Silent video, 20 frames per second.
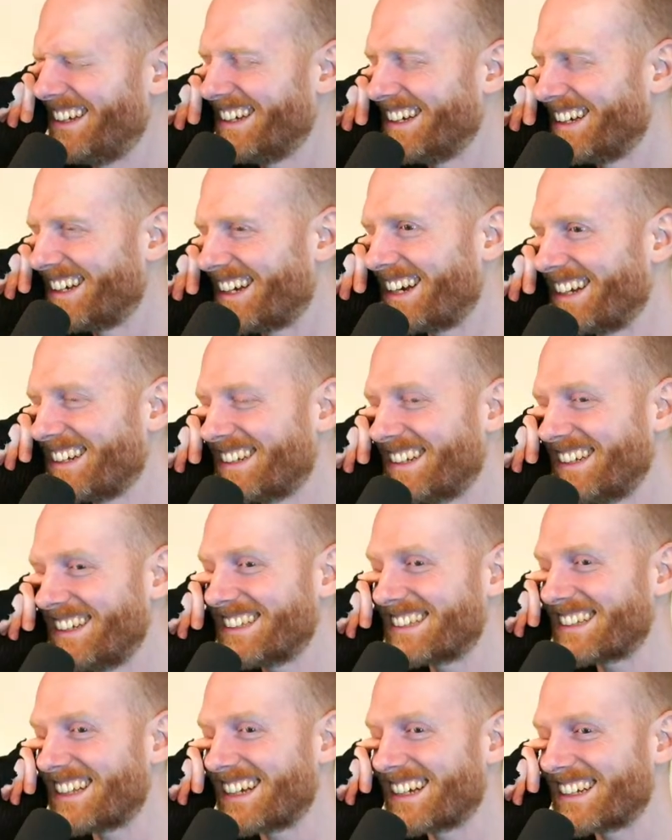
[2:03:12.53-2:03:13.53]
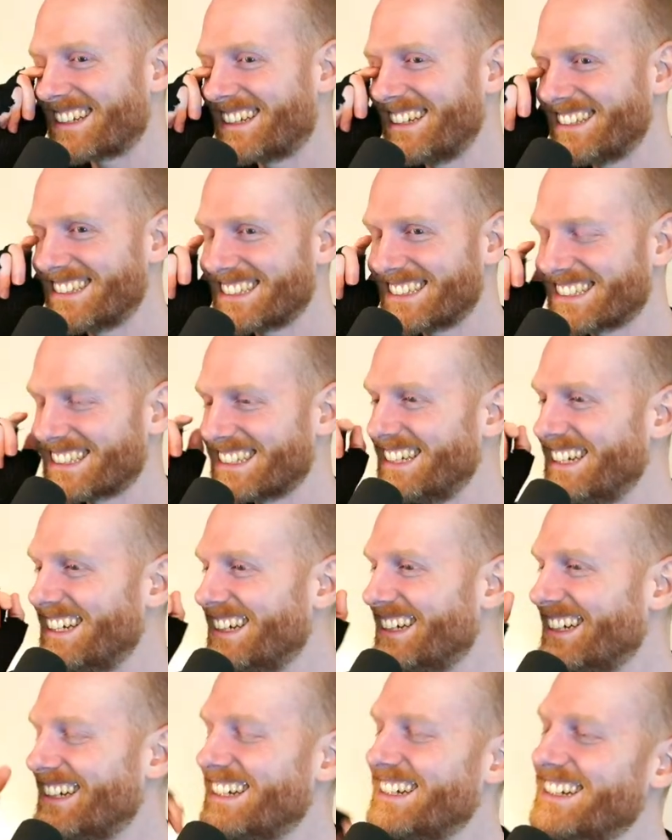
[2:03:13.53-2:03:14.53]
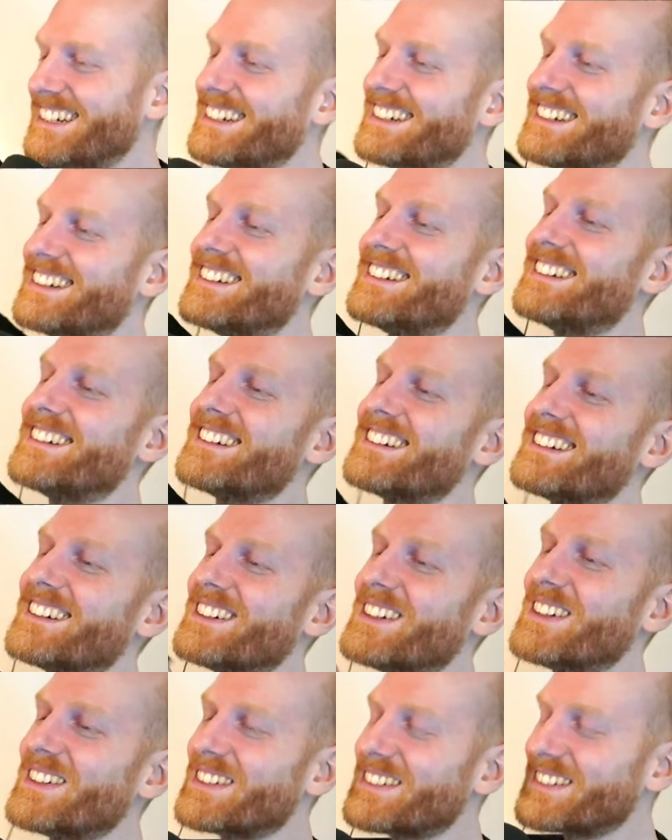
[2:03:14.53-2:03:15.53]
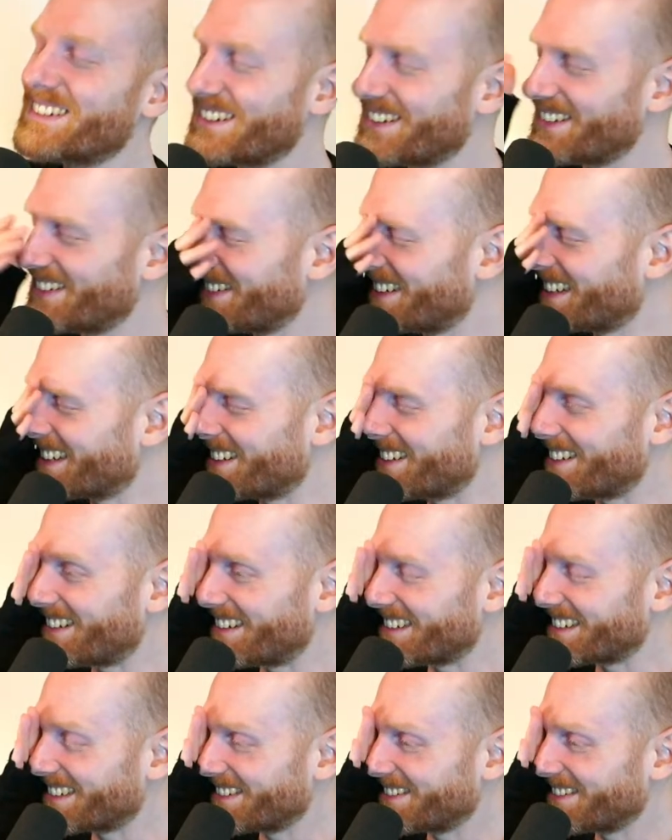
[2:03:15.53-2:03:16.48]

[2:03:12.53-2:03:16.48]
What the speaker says: And he's like, just, oh my god.